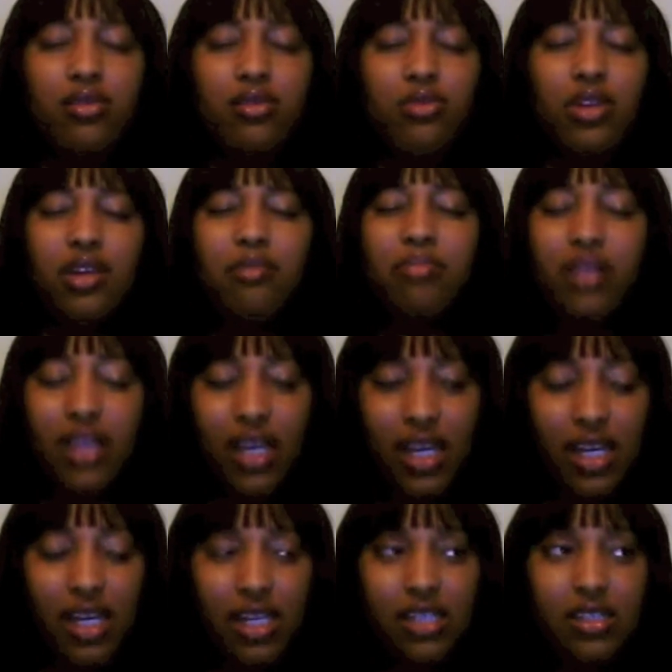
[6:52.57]
do an
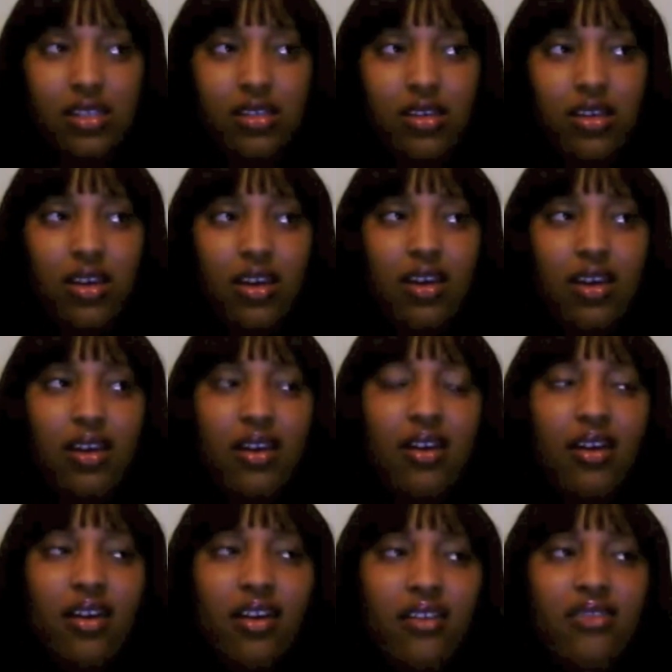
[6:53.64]
implant,
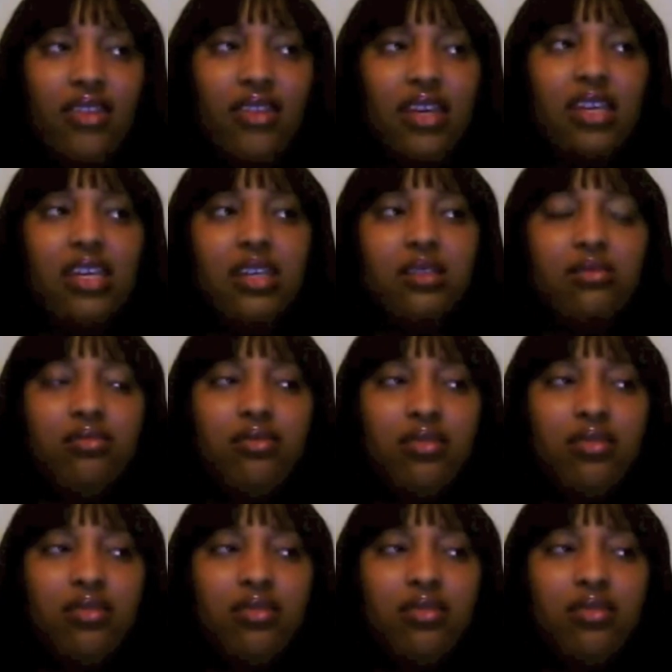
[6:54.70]
and then